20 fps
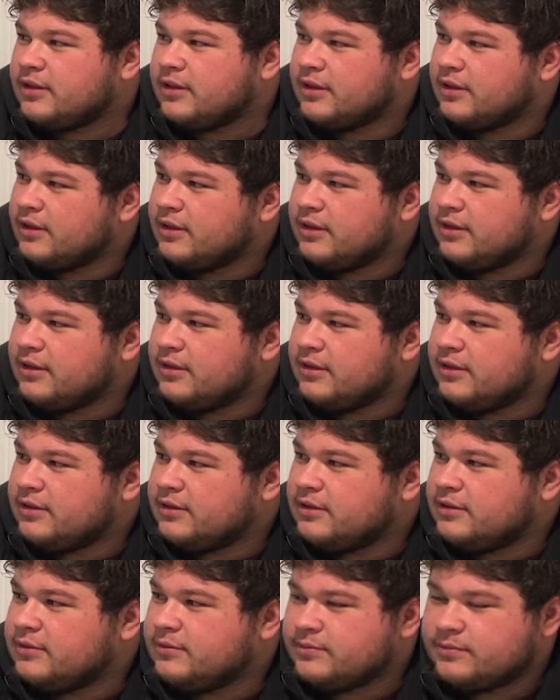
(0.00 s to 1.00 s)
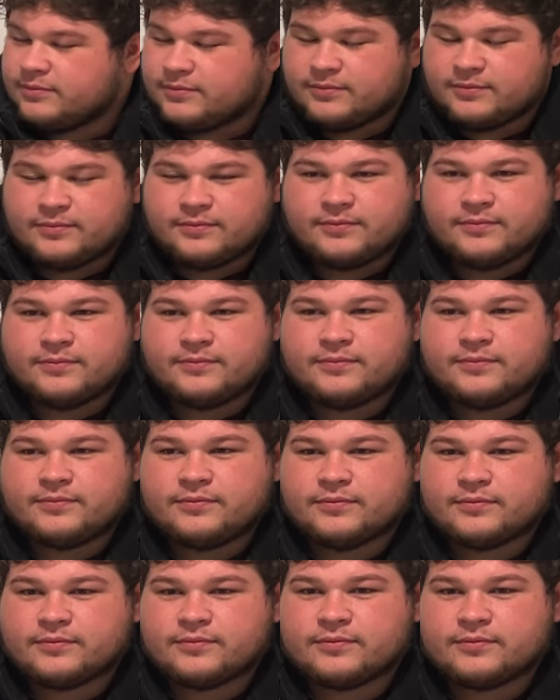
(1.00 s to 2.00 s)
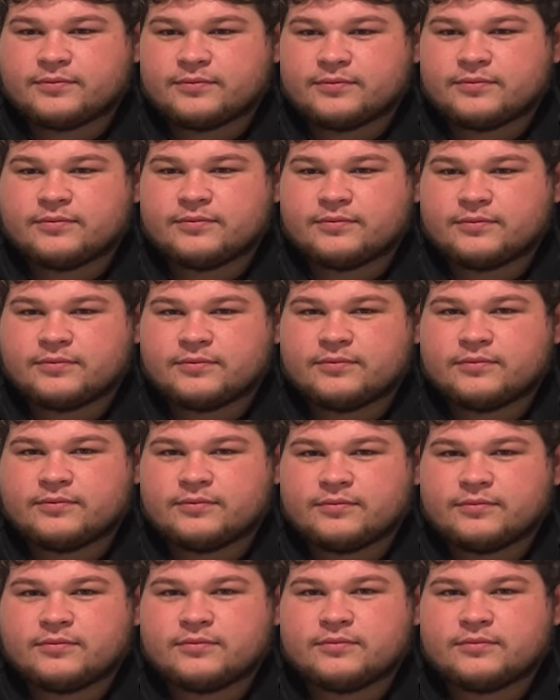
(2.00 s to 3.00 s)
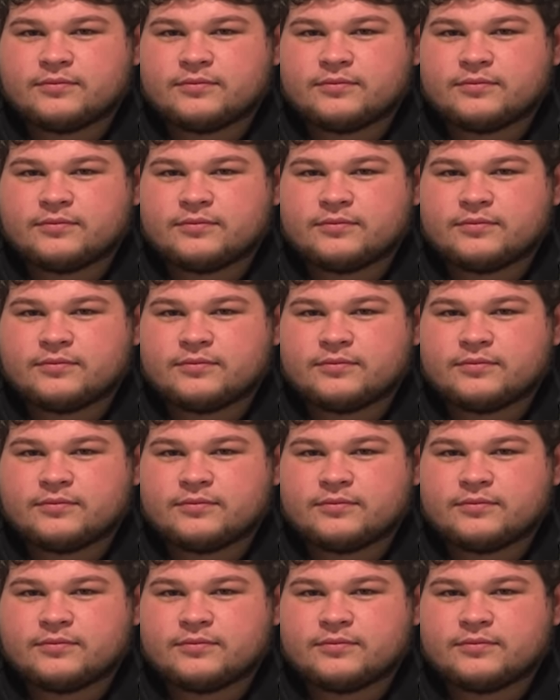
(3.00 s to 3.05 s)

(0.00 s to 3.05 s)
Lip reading: (silent)